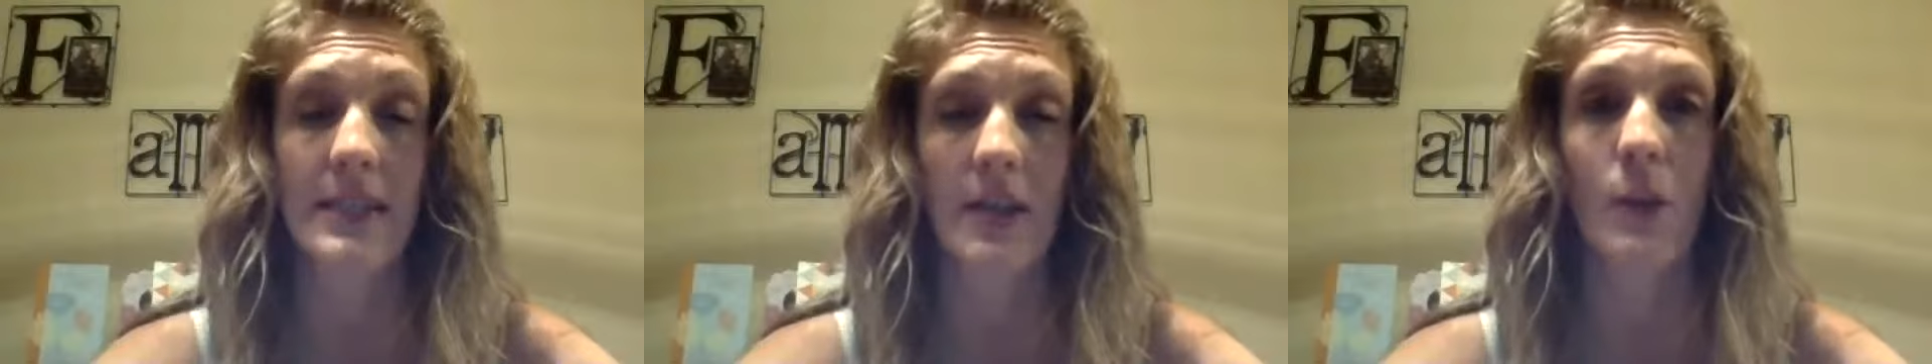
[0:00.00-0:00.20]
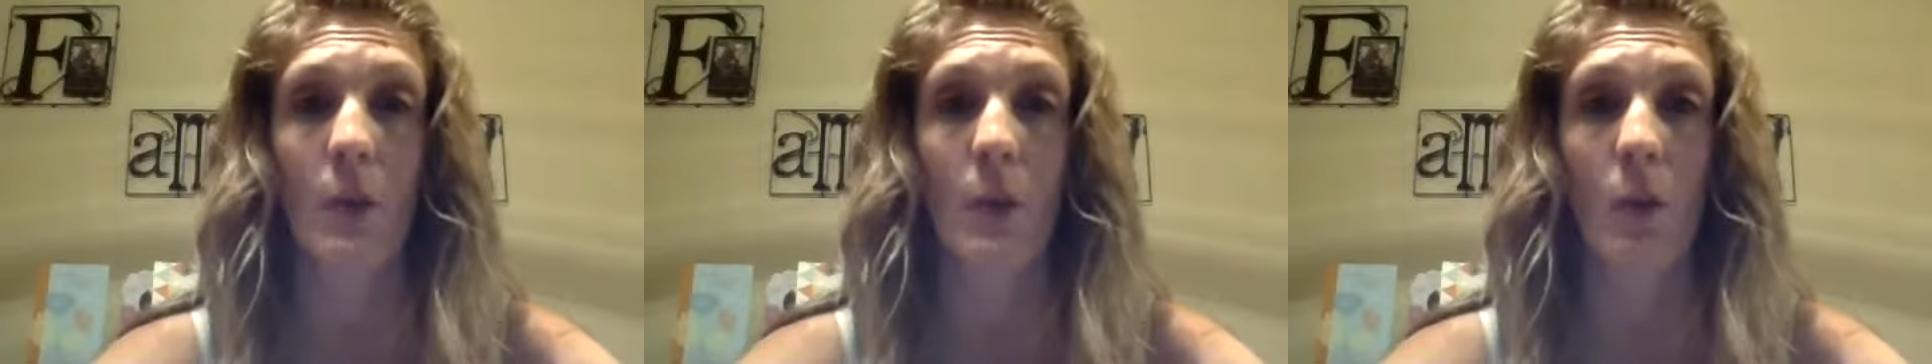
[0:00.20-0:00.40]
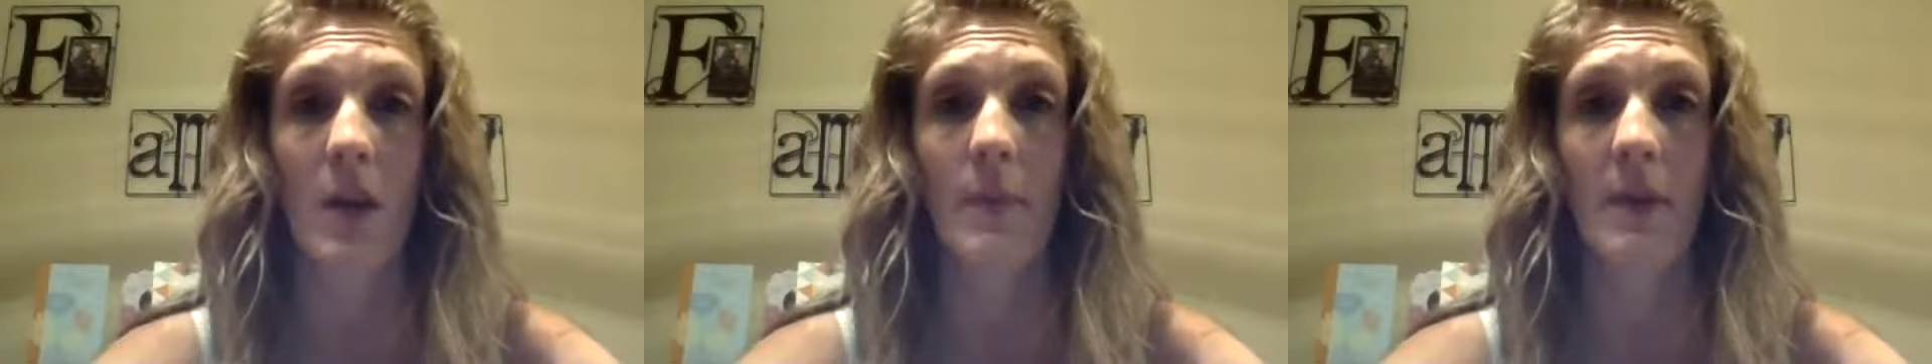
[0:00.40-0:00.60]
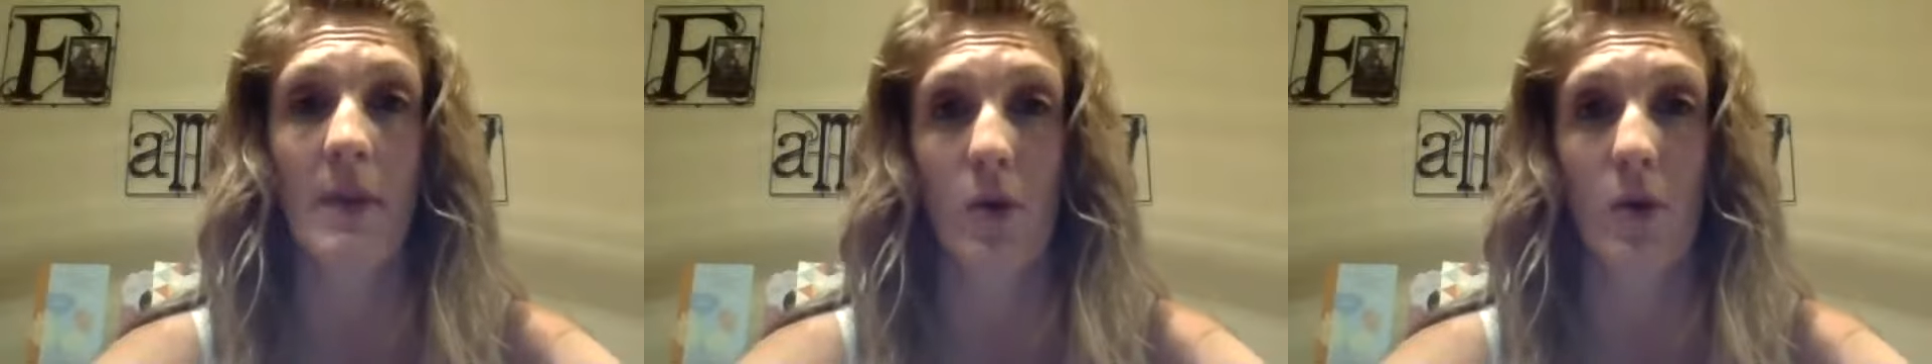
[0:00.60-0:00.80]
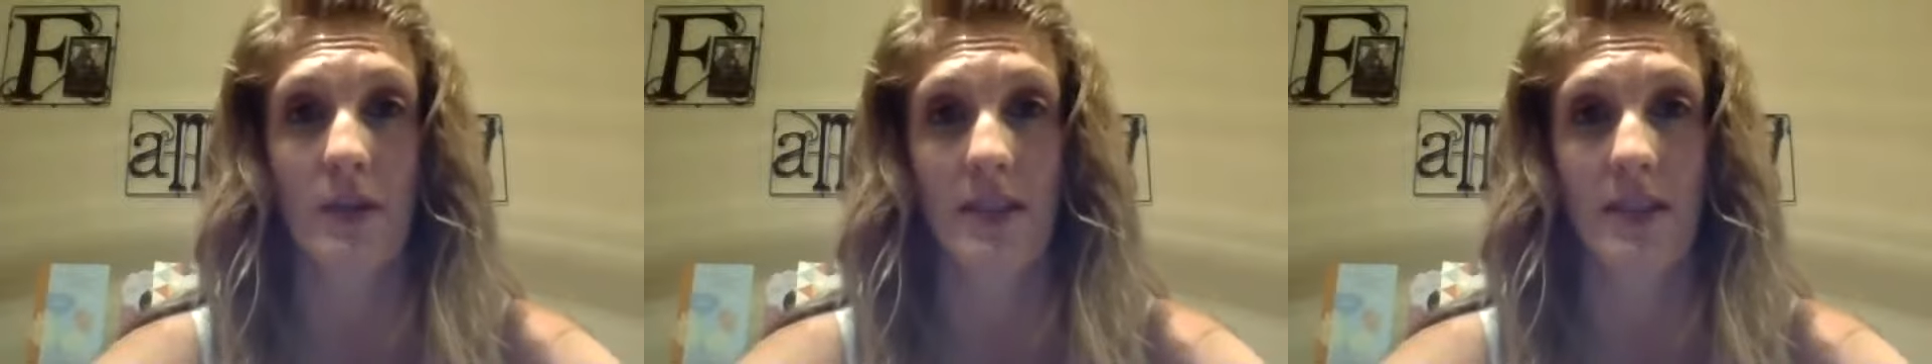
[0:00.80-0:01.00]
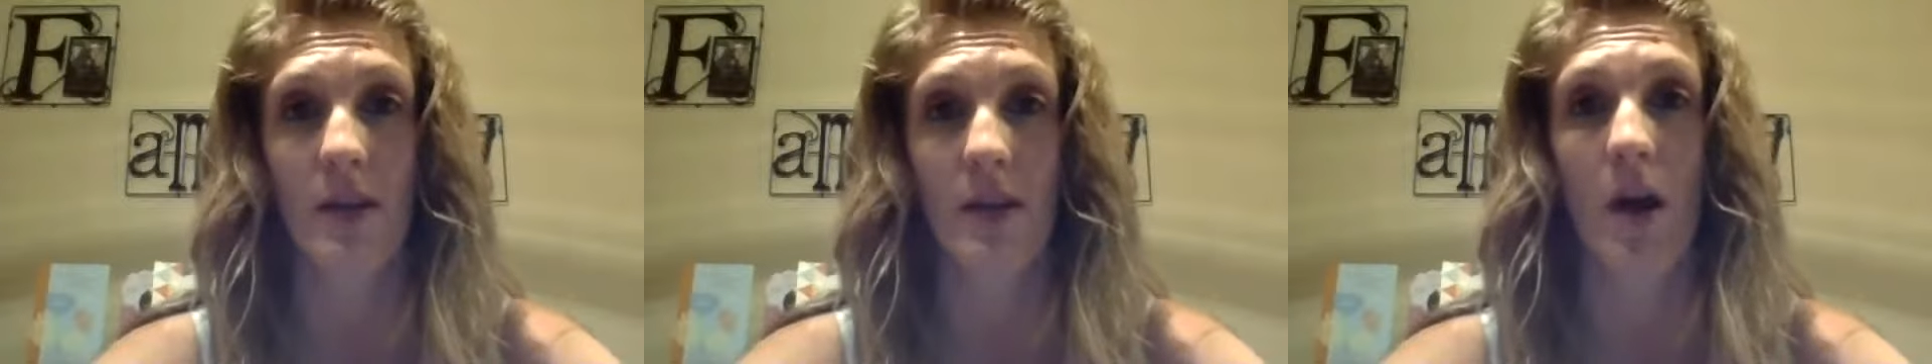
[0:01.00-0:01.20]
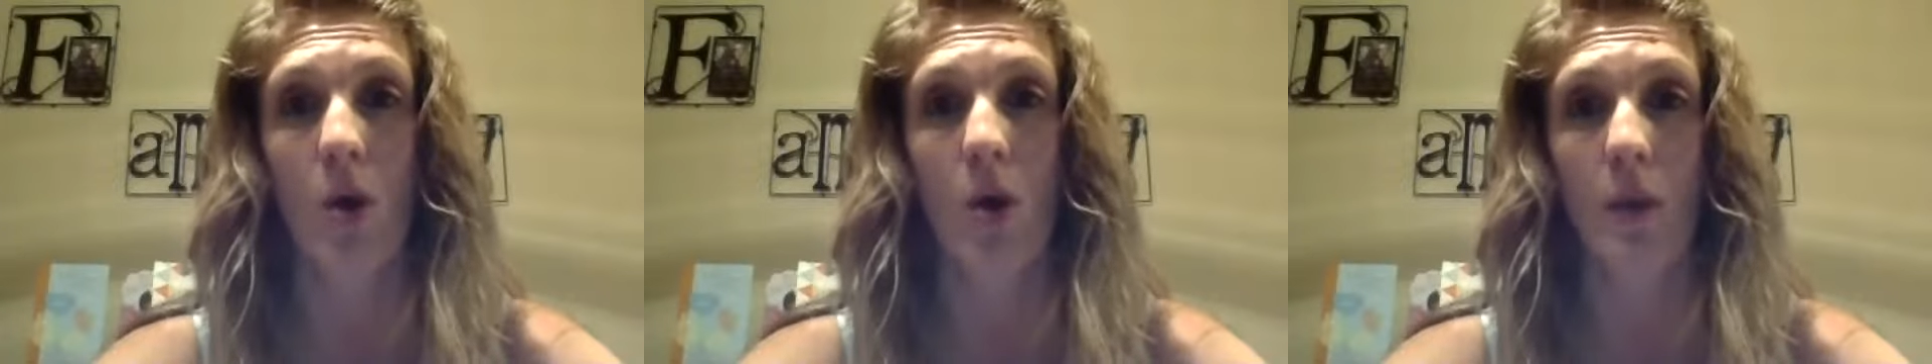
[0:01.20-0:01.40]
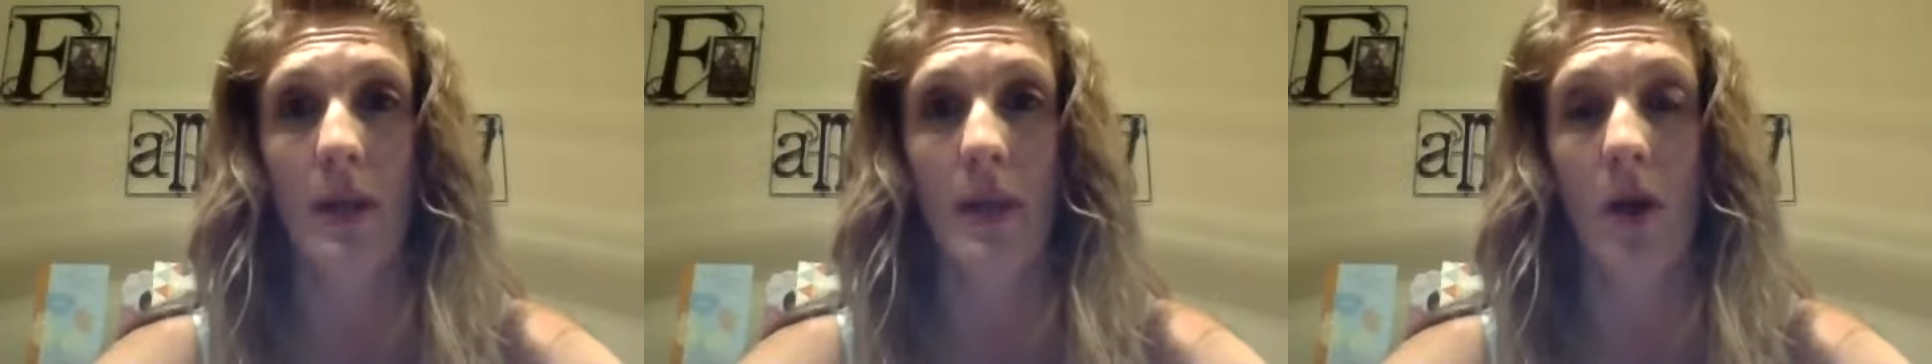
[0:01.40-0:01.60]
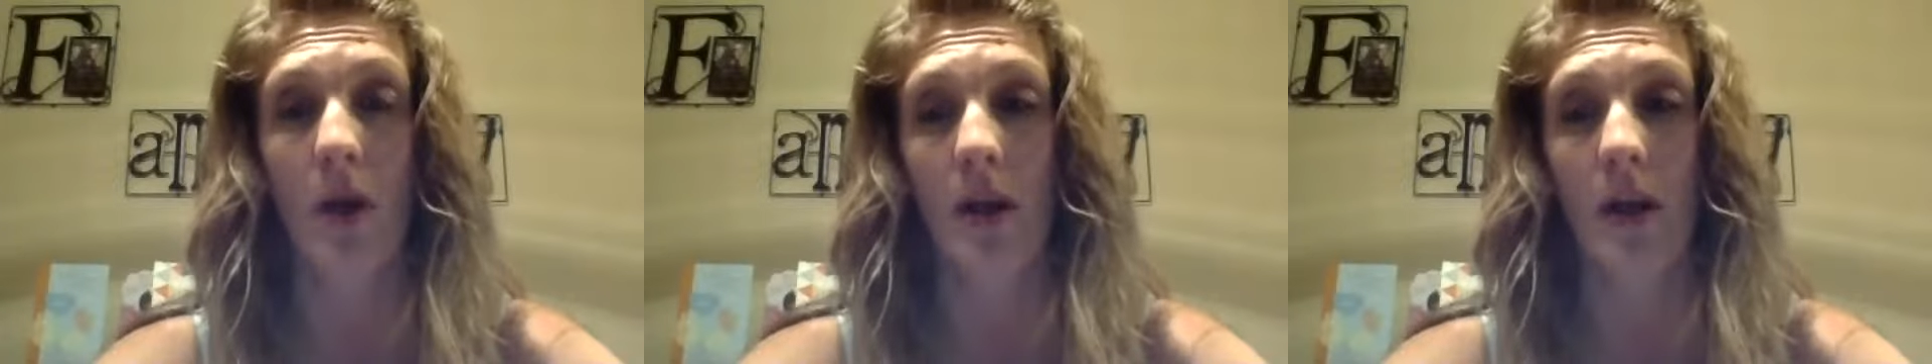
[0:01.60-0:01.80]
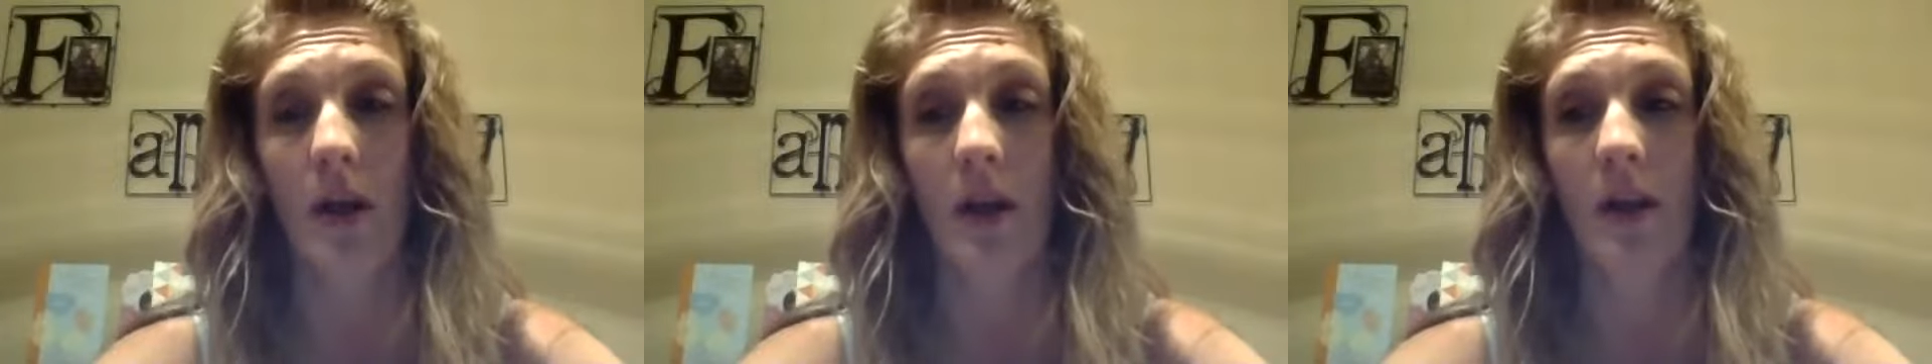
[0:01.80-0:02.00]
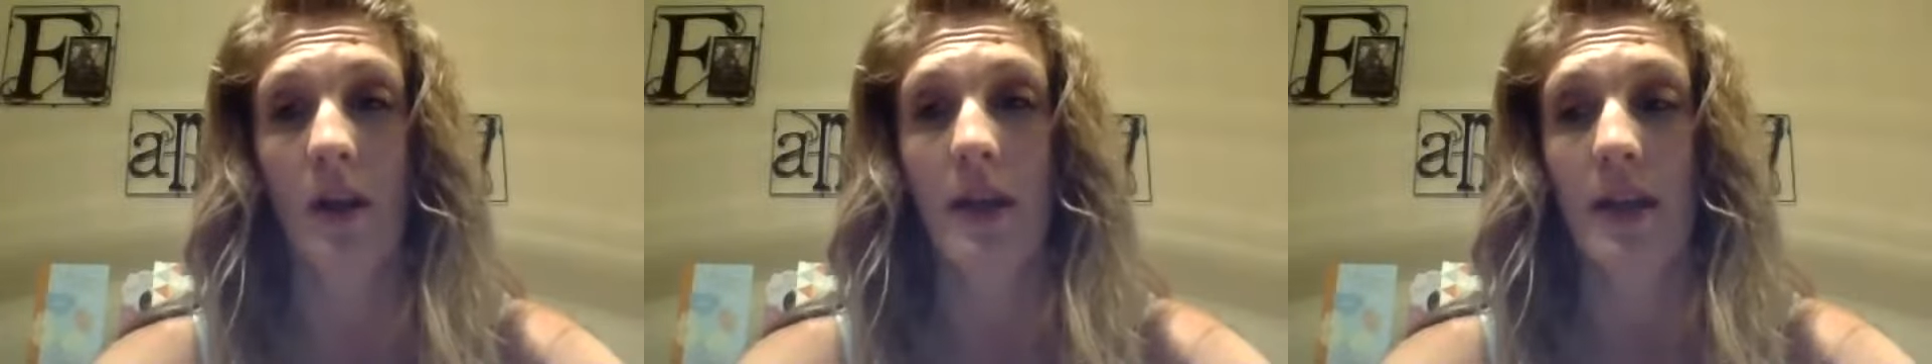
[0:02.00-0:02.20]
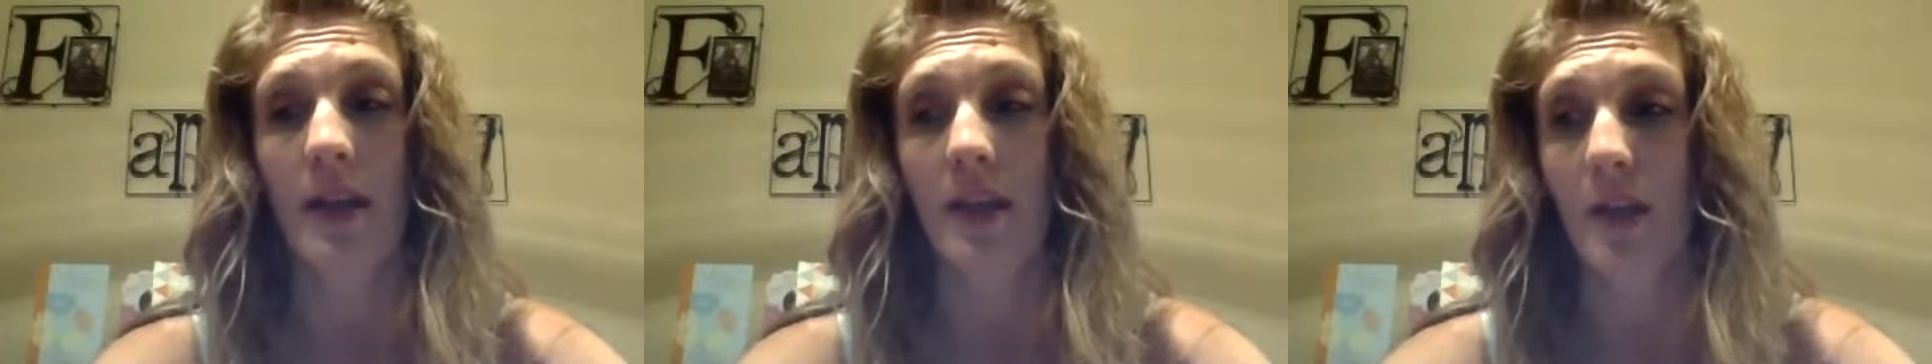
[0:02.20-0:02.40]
we want to be focusing not only on,